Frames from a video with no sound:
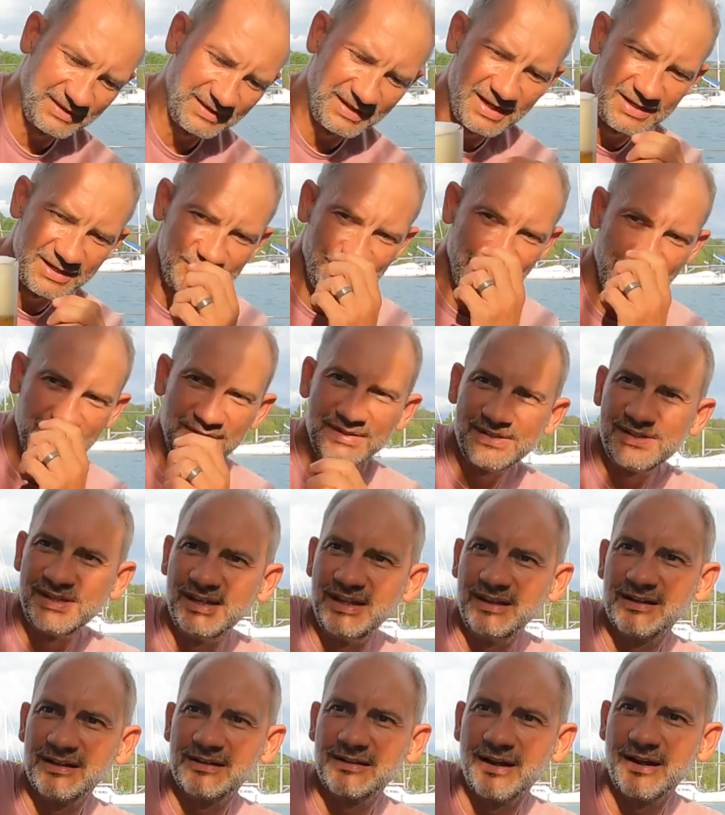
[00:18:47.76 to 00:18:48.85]
As you can
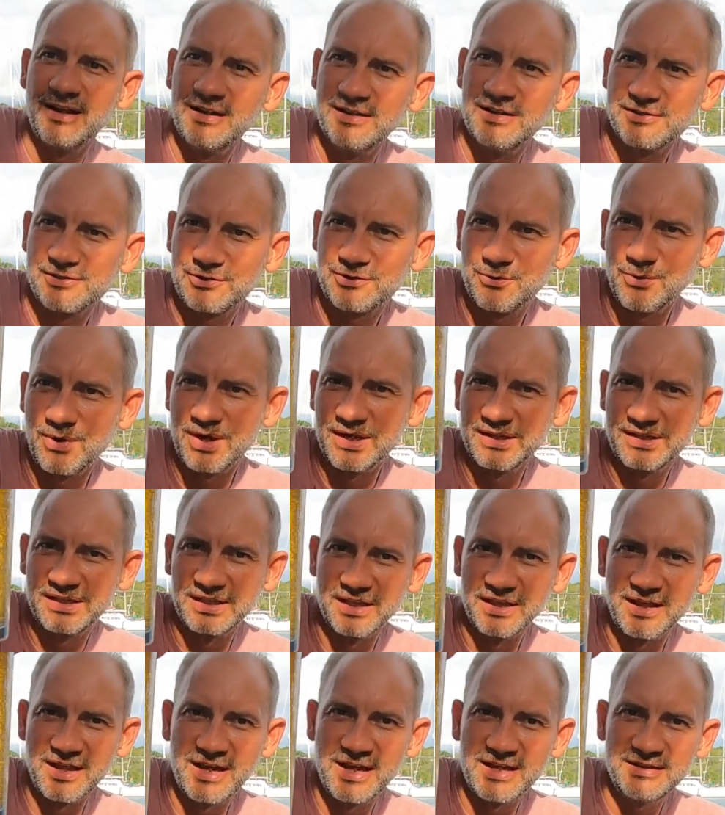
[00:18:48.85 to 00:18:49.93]
see, the color is quite
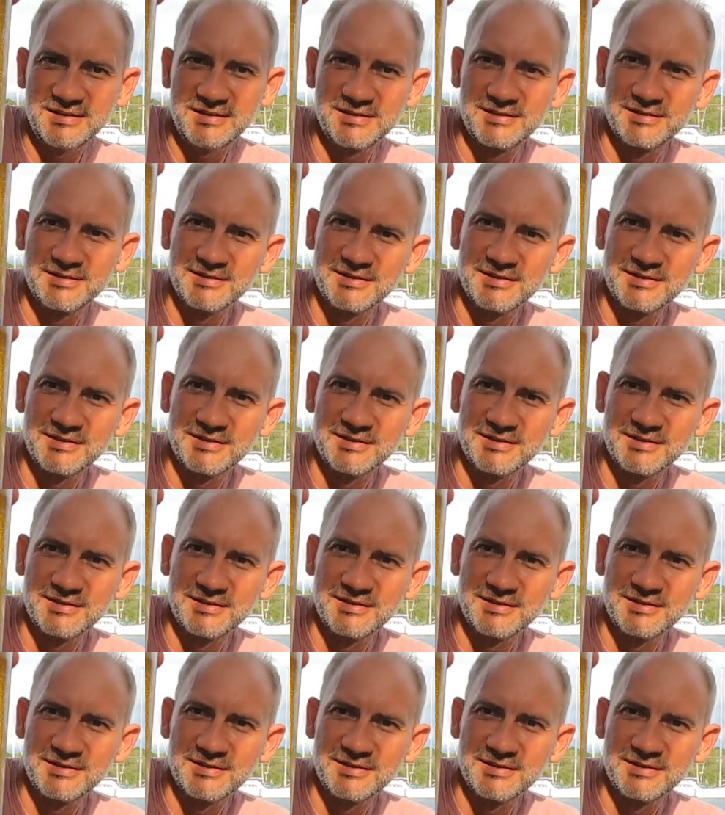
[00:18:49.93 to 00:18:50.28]
light.